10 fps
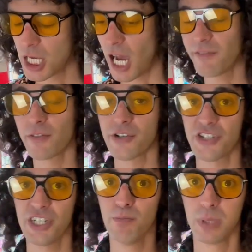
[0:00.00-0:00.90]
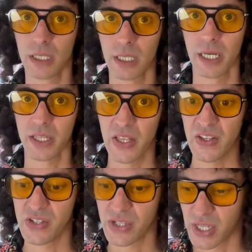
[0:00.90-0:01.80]
I've never seen blood like
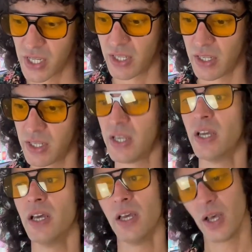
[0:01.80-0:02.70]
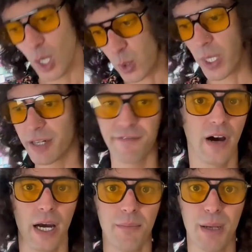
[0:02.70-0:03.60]
this. All right,
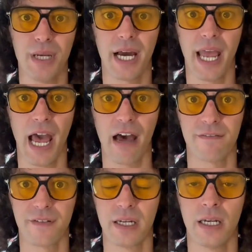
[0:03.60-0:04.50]
fine, maybe I have.